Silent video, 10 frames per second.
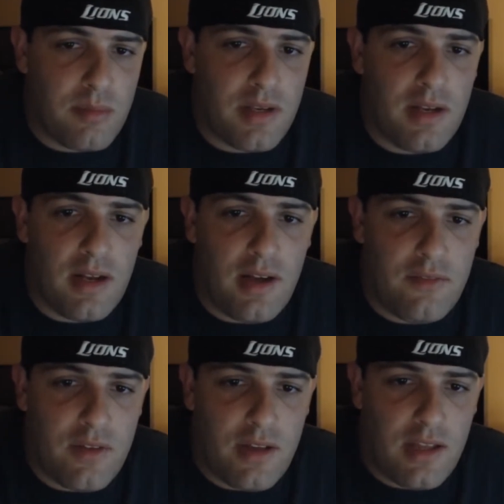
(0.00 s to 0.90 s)

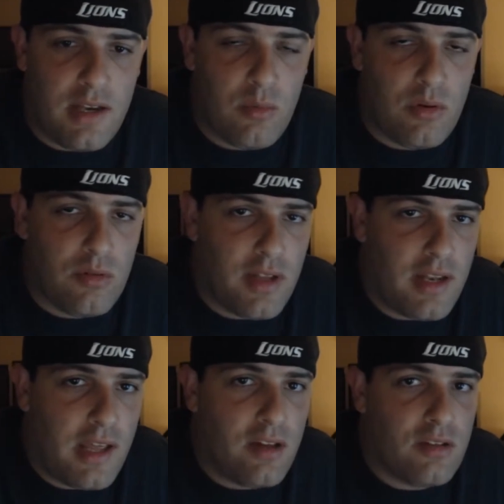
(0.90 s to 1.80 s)
Anyone who's
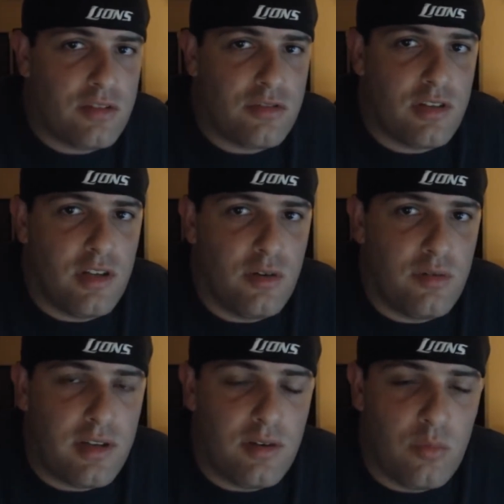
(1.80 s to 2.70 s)
had an ankle injury
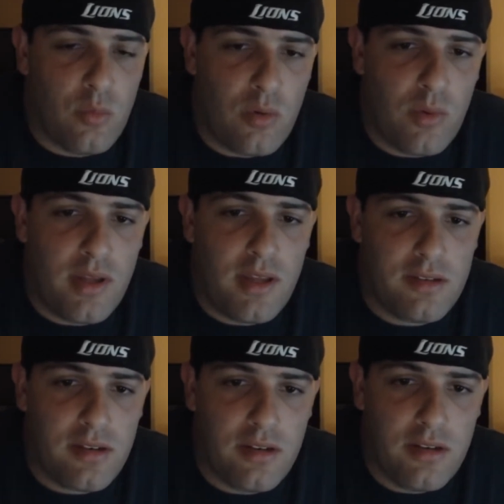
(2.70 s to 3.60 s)
knows that 1 week
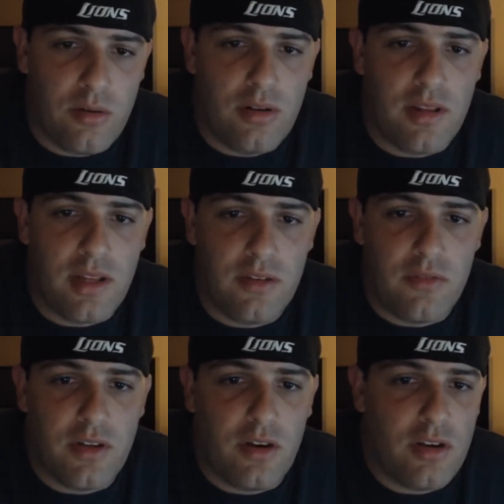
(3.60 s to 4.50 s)
isn't going to do anything. And
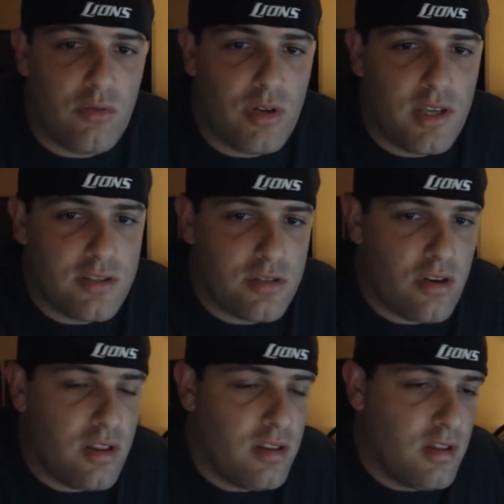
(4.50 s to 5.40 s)
if he already
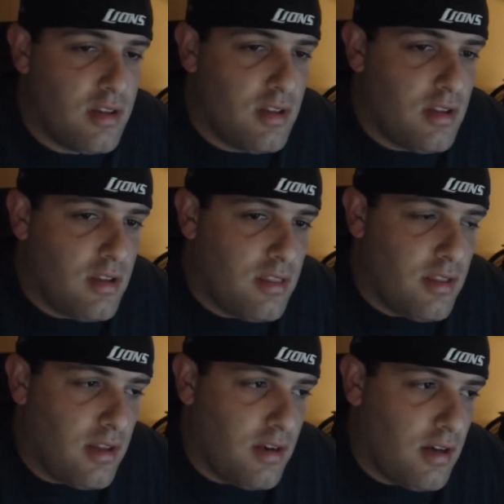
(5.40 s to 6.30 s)
re-injured it,
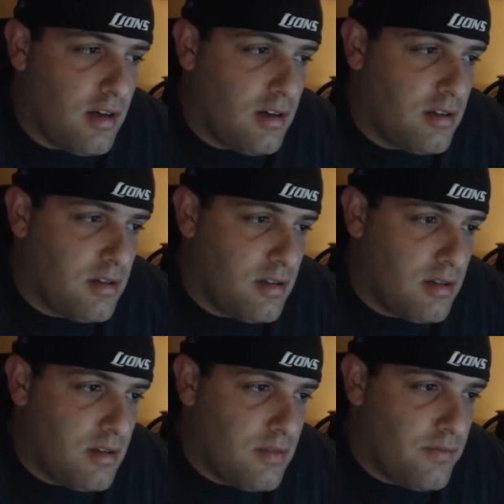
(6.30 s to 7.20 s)
then
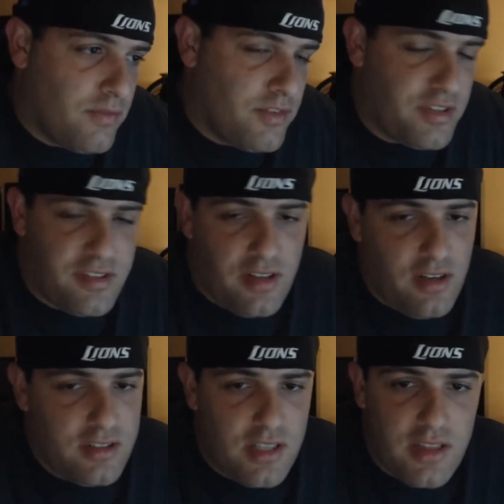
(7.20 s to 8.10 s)
just a
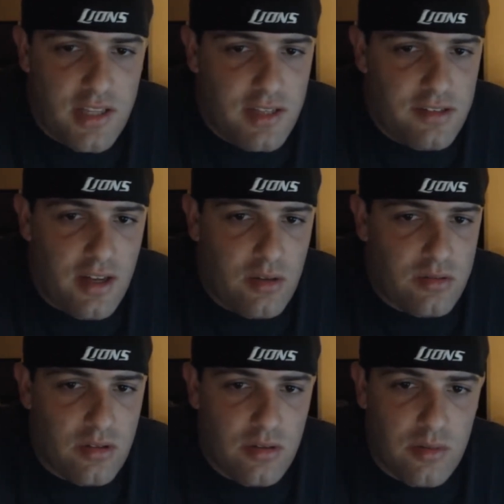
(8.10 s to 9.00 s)
hunch. I think he's out
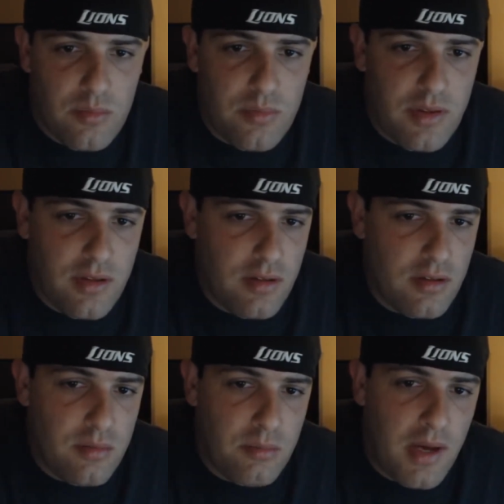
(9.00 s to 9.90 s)
until
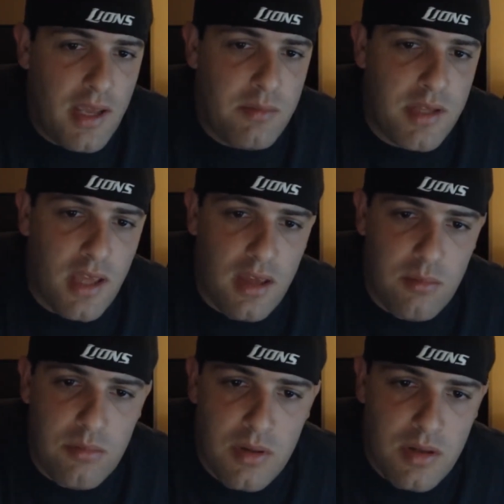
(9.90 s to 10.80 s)
the Miami
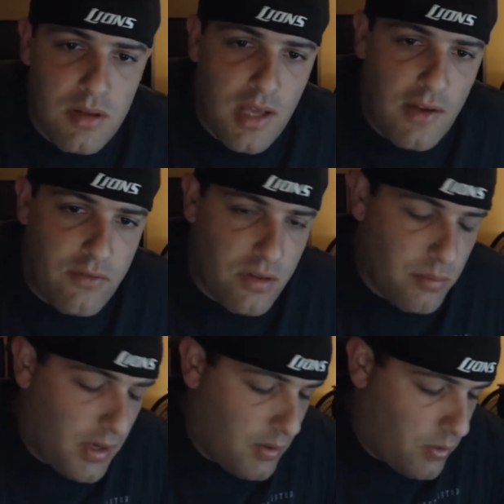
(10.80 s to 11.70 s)
game after the
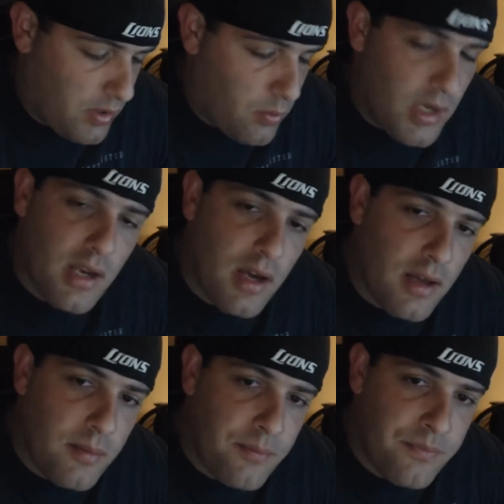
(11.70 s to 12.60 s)
bye week, week
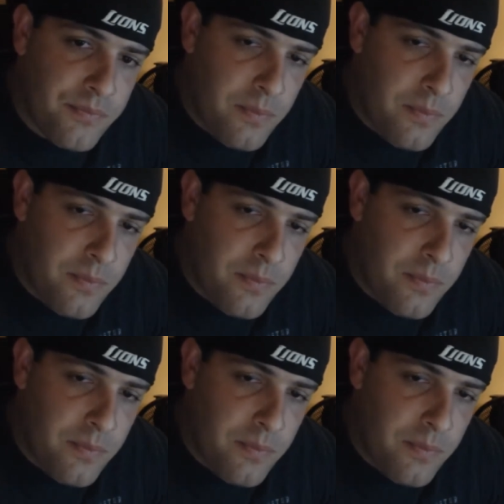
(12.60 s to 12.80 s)
9.